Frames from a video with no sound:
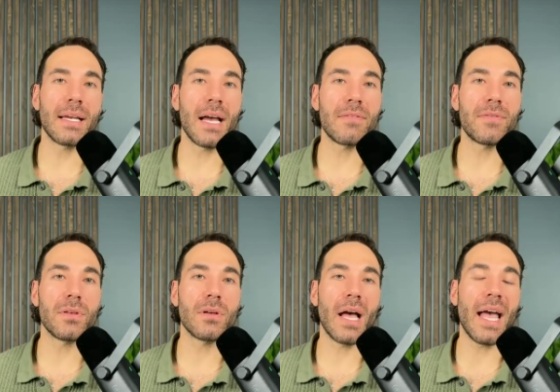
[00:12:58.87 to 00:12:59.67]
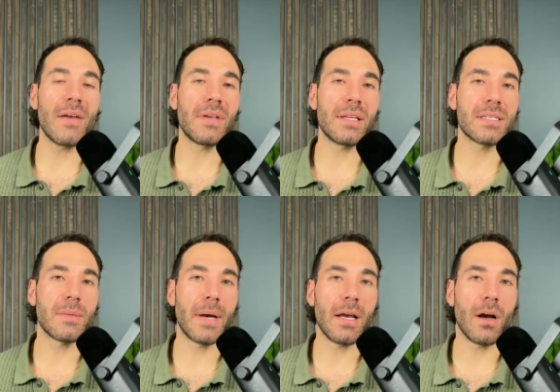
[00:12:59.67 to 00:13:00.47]
I feel a heaviness in
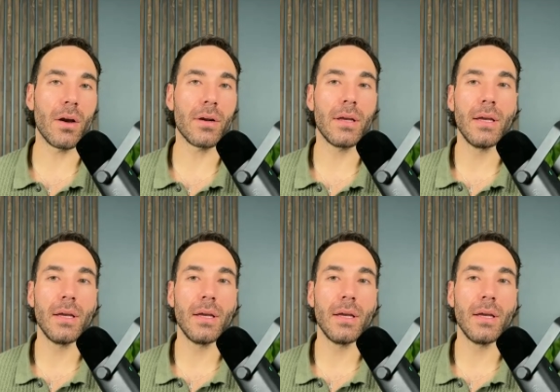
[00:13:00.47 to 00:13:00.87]
my heart.